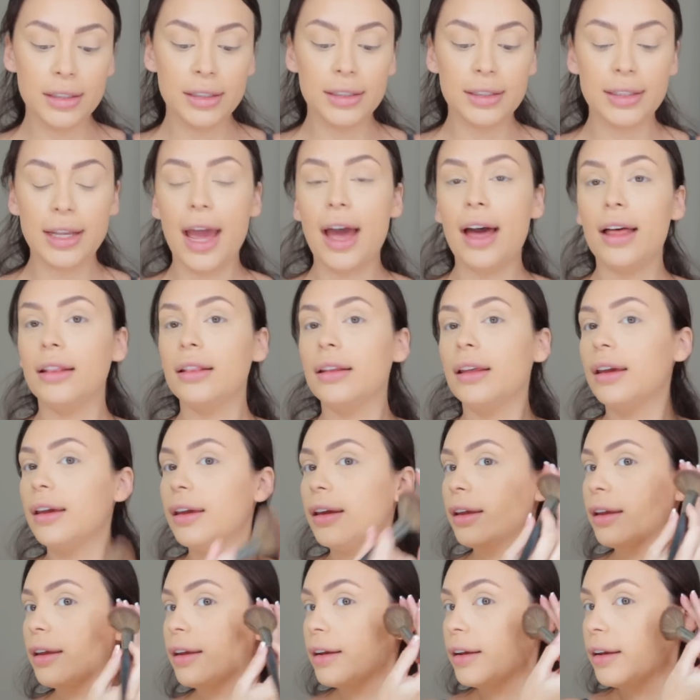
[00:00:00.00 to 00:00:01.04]

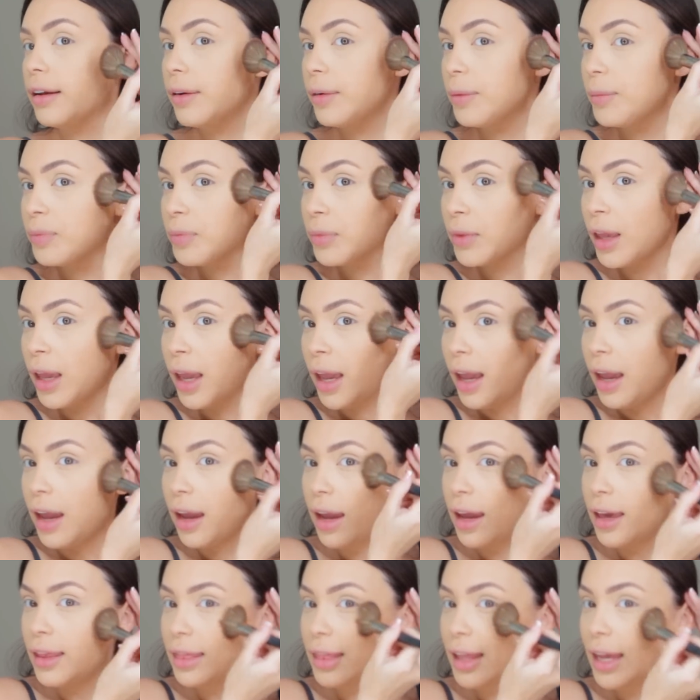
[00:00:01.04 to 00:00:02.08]
salad.
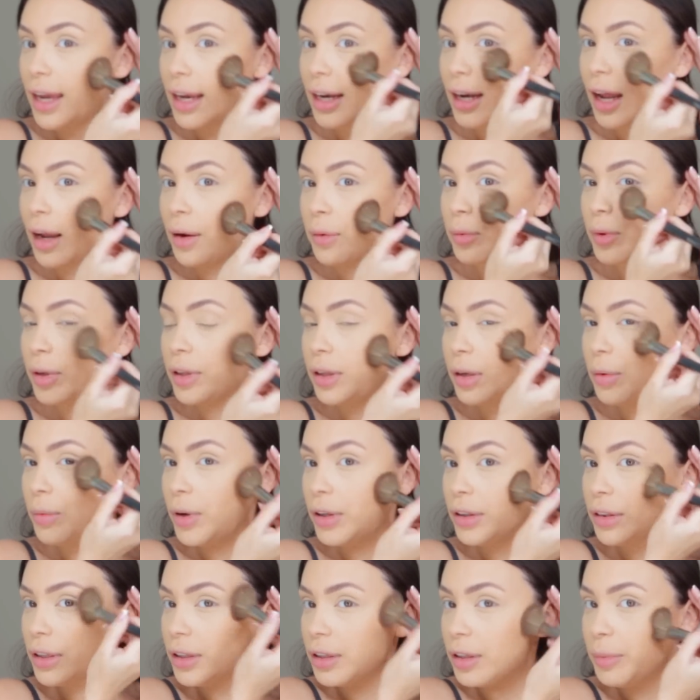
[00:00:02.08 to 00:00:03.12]
And then I really
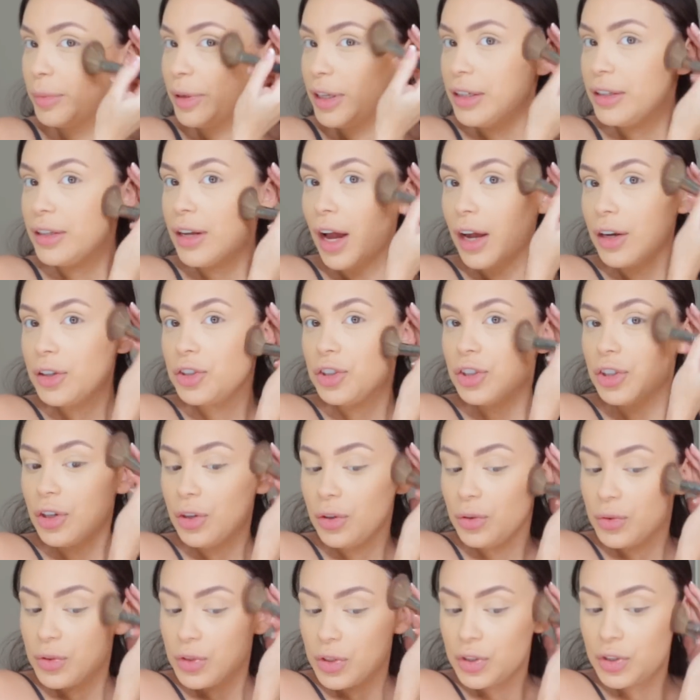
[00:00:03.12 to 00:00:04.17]
want there to be
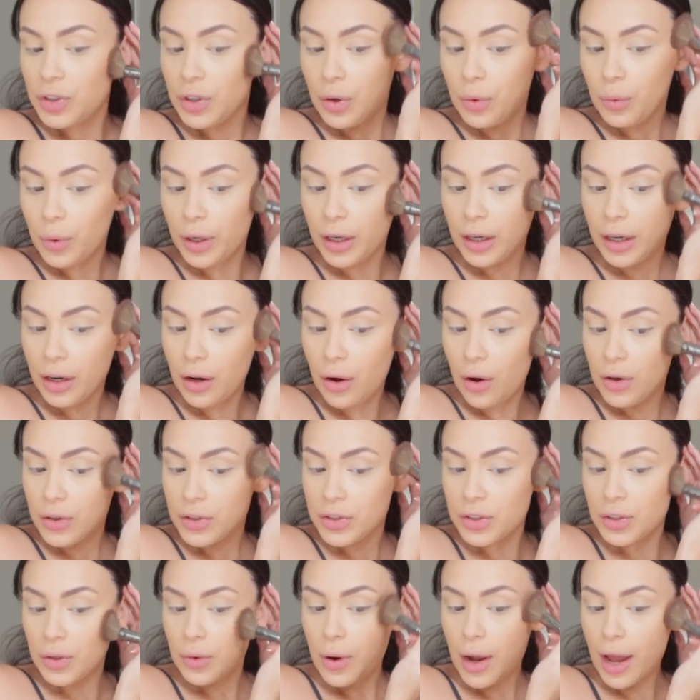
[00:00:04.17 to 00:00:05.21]
nachos, so we're gonna
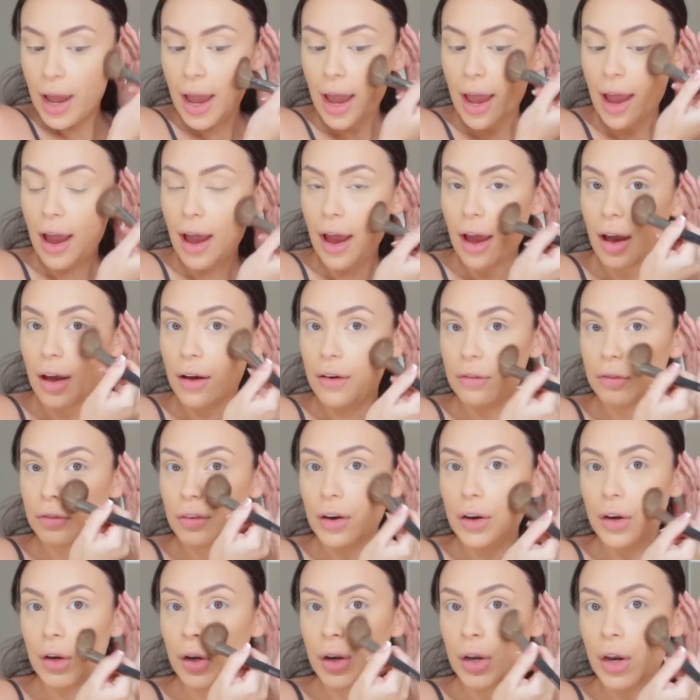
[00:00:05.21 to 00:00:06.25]
also have
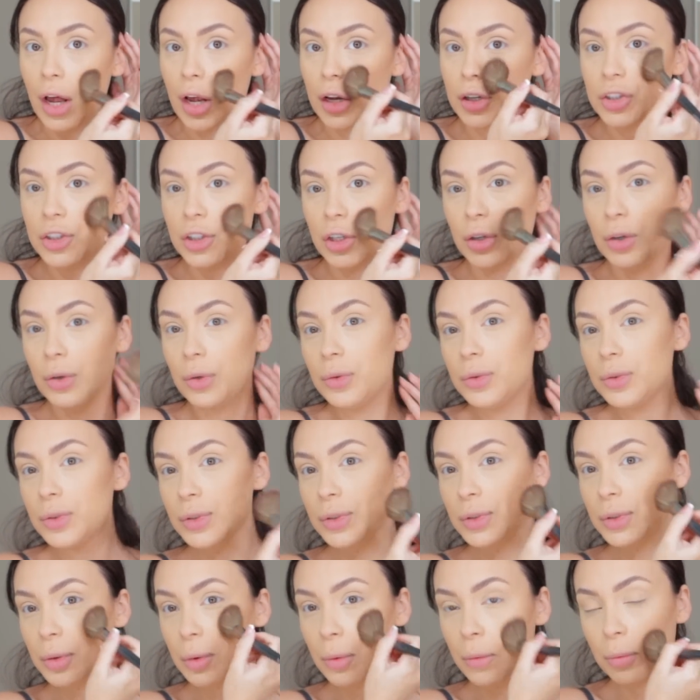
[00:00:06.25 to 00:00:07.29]

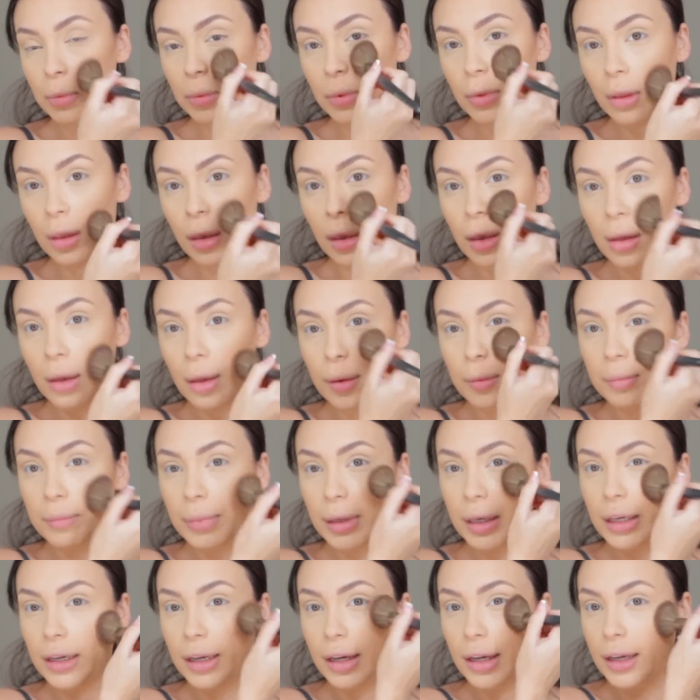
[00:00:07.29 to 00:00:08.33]
nachos
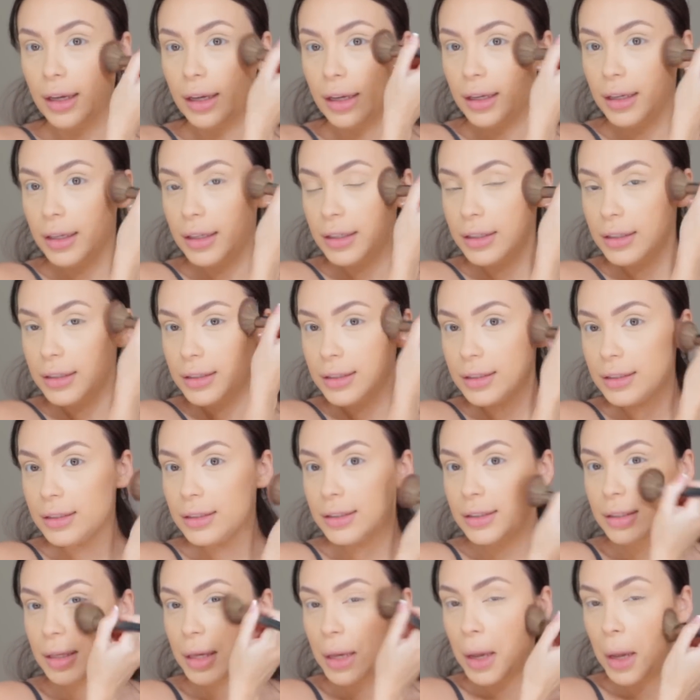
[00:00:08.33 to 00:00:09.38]

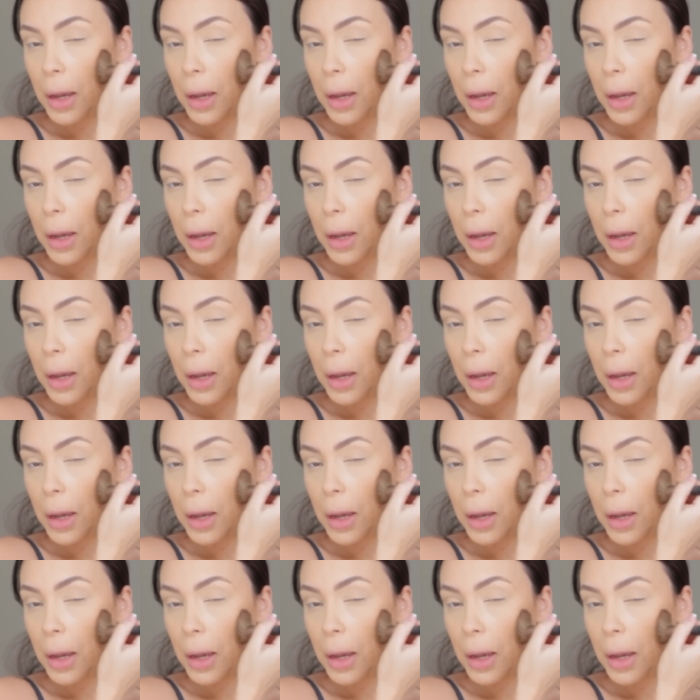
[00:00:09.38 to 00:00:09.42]
because